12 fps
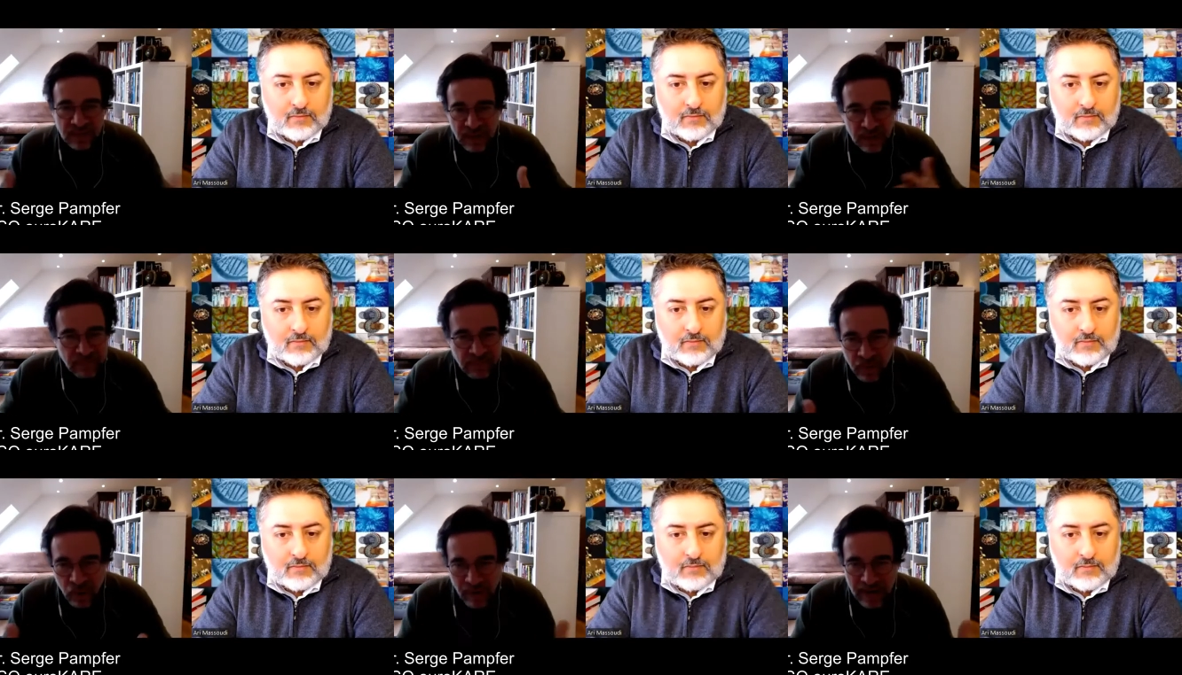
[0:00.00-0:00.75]
Speaker 1: you
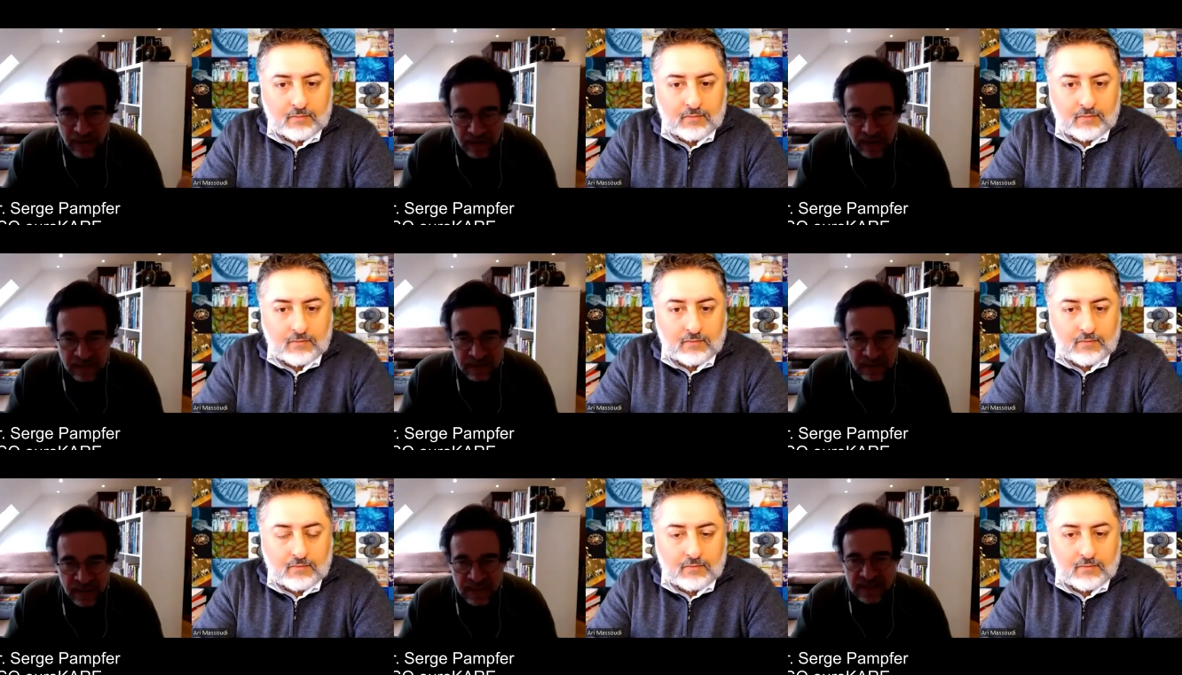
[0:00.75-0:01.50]
know, It,
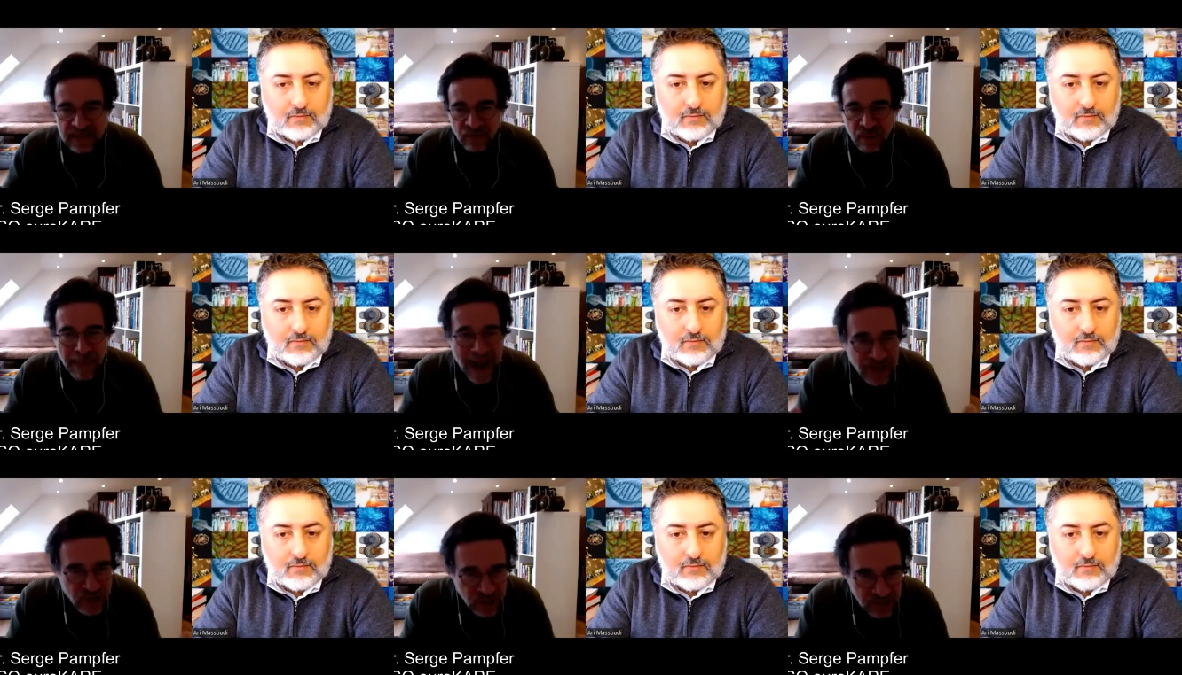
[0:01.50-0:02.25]
it's the
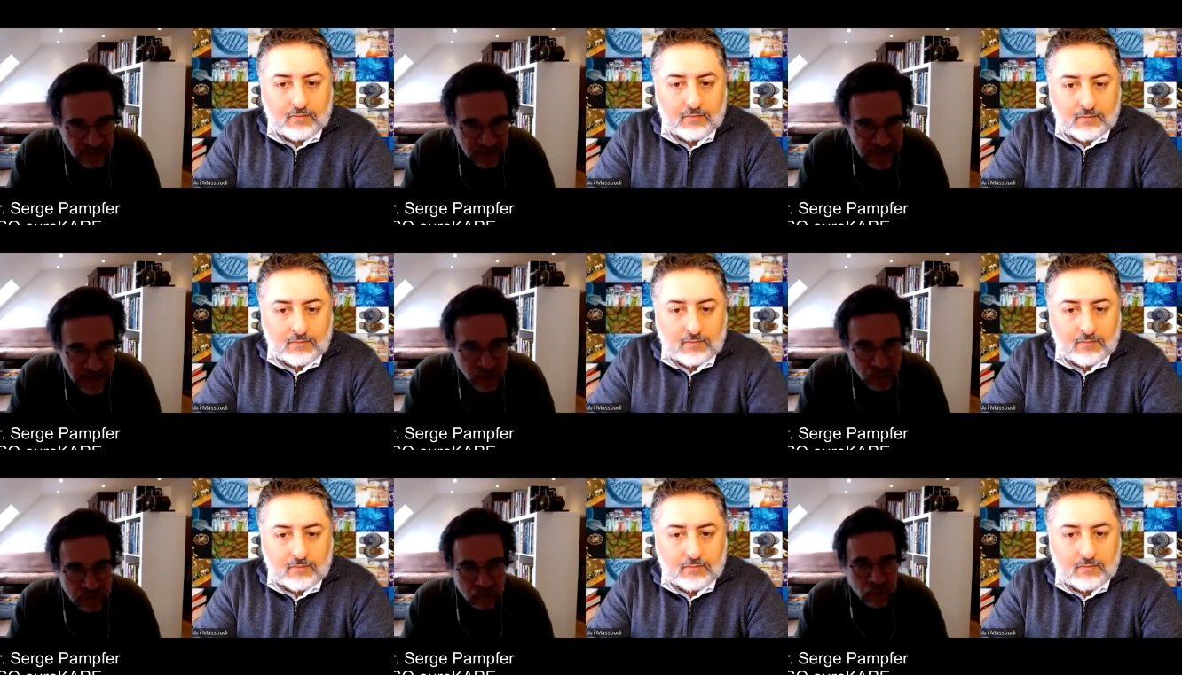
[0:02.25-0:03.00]
magic is
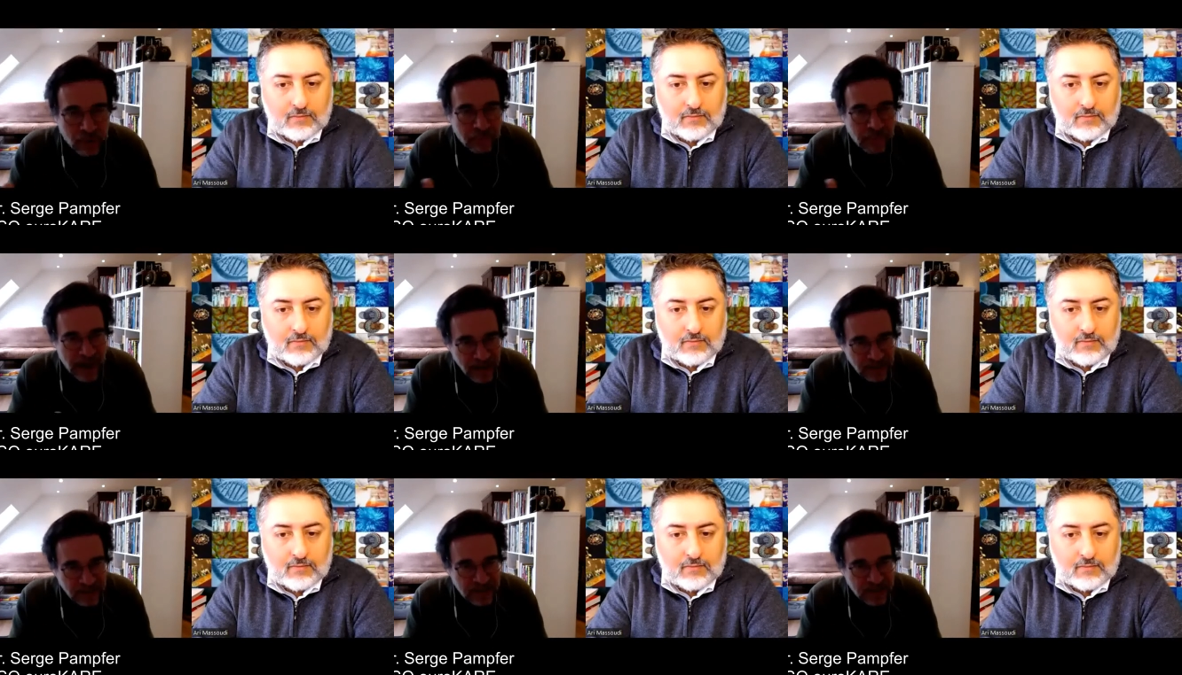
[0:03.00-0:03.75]
actually to
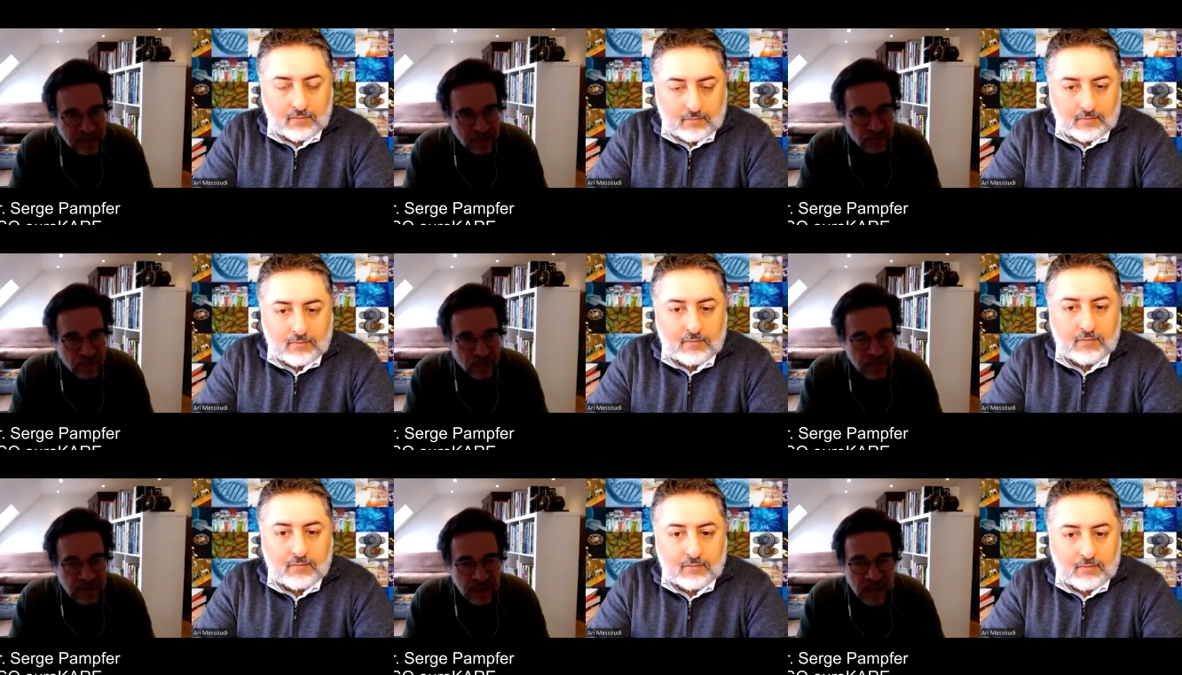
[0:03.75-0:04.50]
combine these
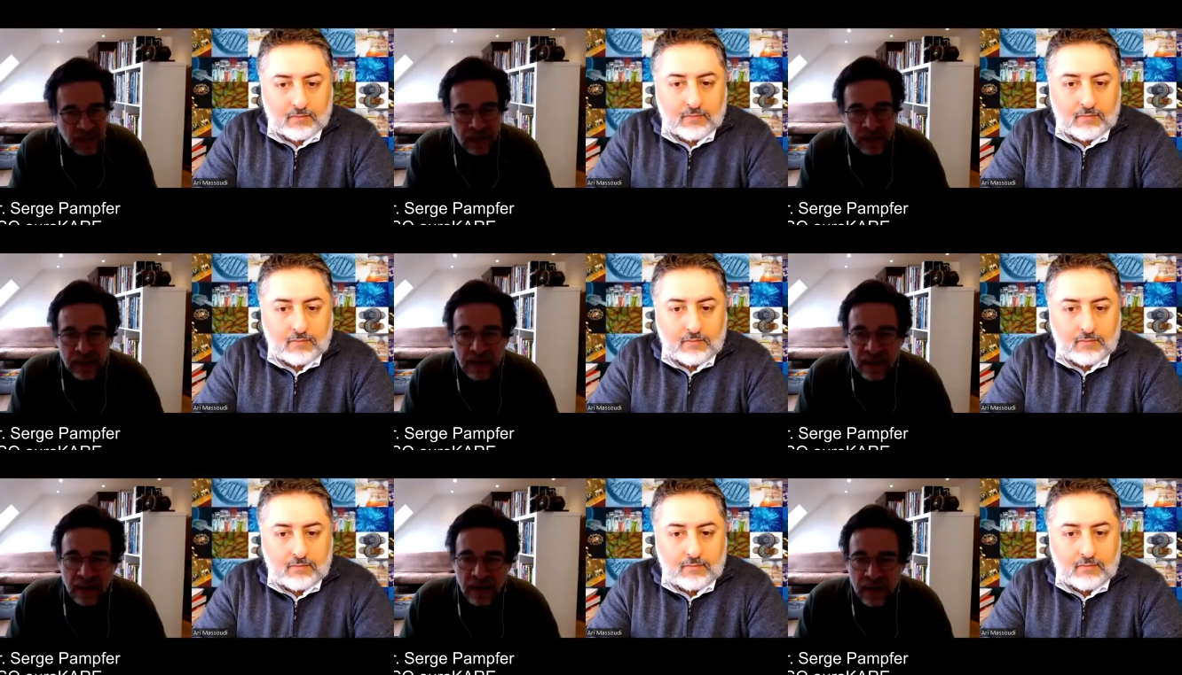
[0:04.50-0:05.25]
different uh,
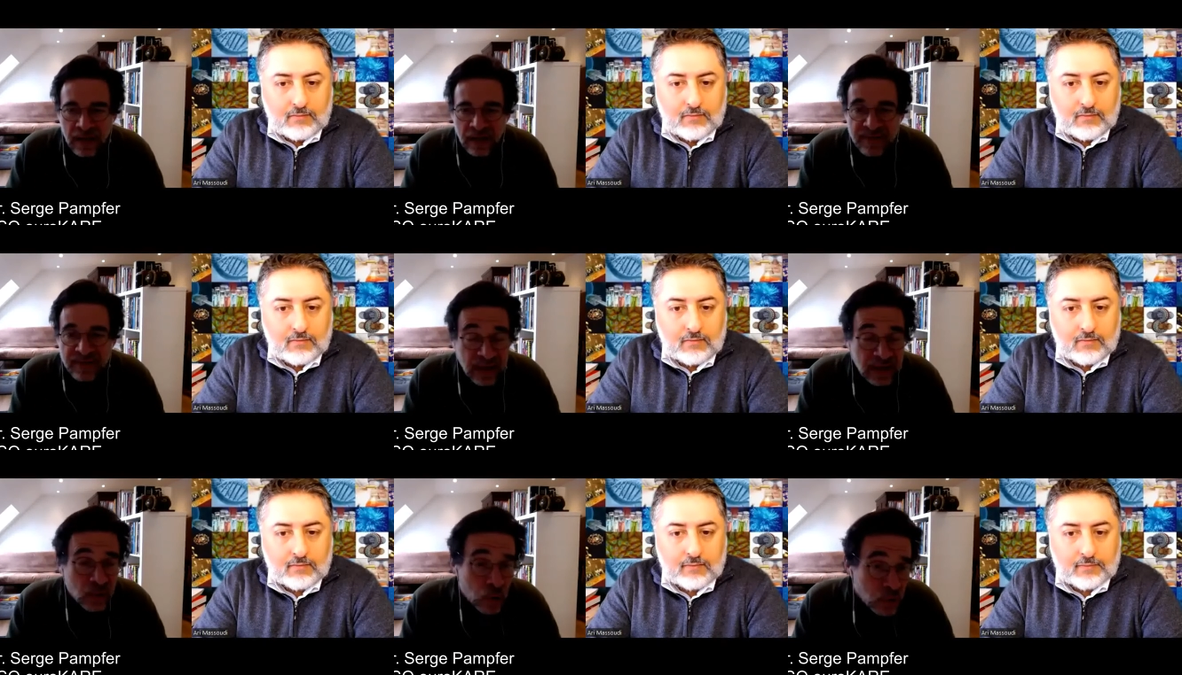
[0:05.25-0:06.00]
uh,
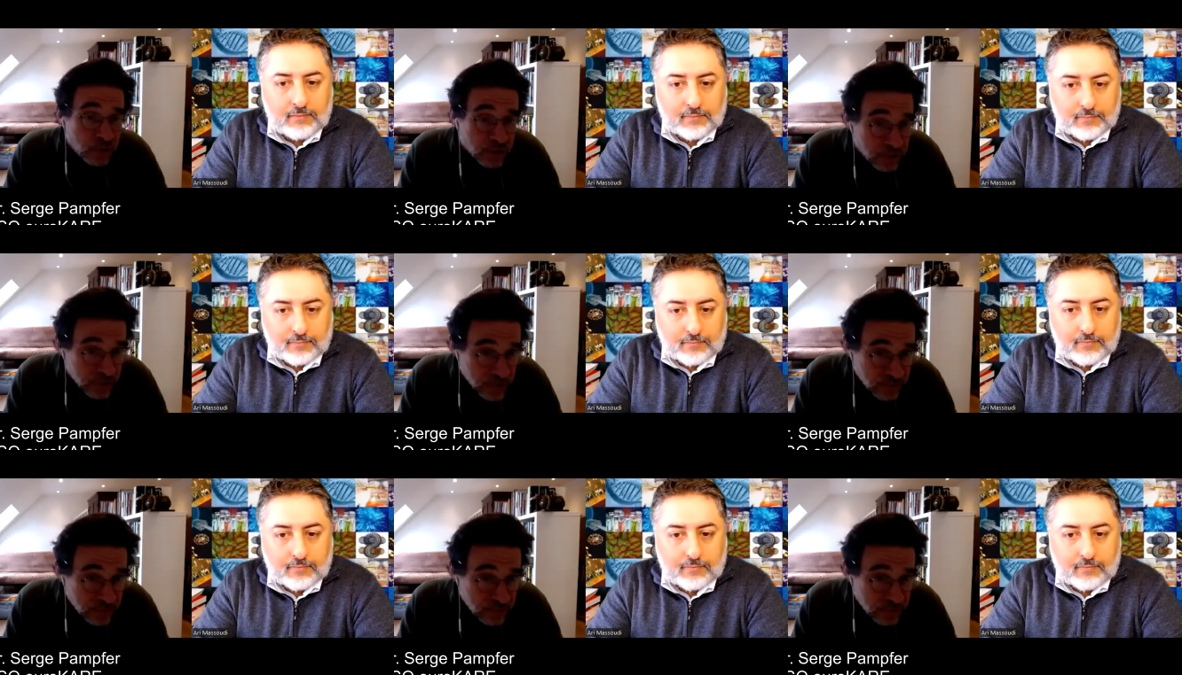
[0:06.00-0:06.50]
stakeholders.